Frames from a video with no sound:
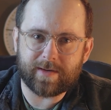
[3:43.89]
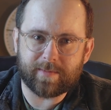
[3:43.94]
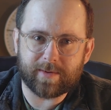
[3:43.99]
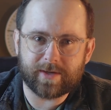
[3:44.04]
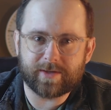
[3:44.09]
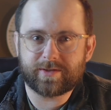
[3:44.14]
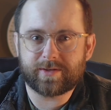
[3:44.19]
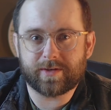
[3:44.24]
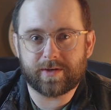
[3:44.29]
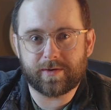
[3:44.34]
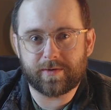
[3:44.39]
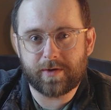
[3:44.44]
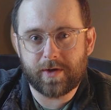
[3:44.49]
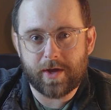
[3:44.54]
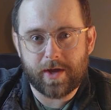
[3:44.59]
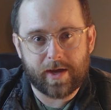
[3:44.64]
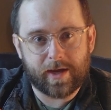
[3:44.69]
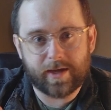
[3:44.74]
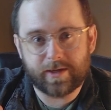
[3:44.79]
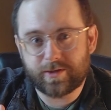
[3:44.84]
but it's
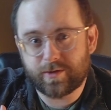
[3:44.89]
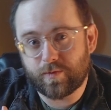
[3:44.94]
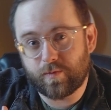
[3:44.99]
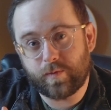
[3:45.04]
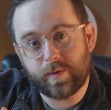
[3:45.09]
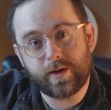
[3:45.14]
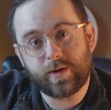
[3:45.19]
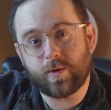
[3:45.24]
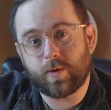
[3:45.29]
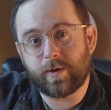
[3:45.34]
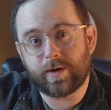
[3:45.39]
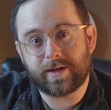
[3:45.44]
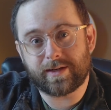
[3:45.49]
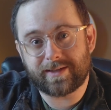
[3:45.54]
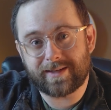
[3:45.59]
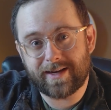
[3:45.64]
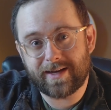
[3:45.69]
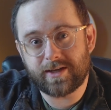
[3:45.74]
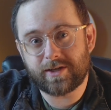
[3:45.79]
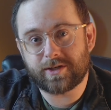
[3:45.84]
a
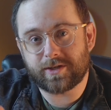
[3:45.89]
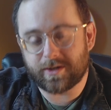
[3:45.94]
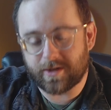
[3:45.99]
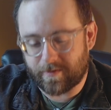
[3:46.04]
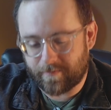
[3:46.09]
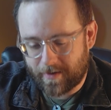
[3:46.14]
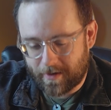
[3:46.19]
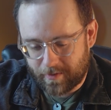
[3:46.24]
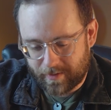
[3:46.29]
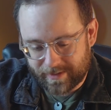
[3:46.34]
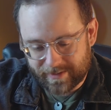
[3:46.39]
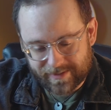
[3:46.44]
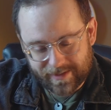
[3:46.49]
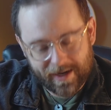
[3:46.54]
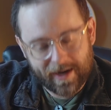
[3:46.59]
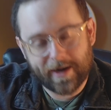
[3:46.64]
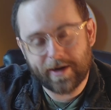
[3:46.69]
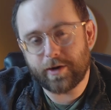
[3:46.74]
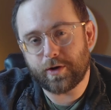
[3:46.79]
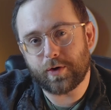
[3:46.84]
reorientation of our
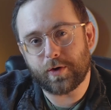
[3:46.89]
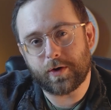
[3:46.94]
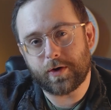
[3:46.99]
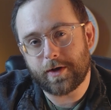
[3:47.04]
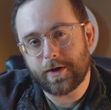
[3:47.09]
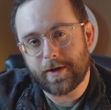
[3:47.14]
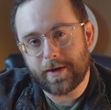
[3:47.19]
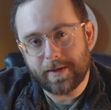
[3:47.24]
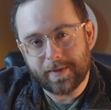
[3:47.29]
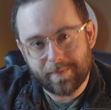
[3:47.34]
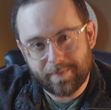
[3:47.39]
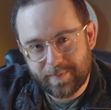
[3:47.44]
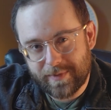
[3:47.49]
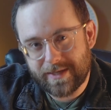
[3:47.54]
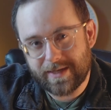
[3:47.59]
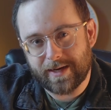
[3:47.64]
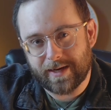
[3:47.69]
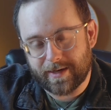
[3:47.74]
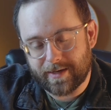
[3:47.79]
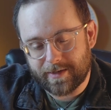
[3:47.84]
entire
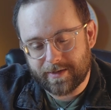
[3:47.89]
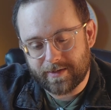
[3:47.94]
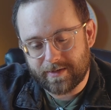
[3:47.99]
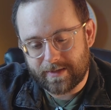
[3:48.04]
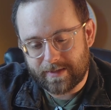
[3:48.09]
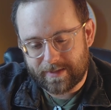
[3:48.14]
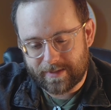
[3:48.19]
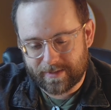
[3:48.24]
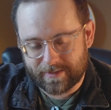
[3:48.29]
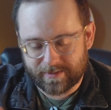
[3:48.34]
being.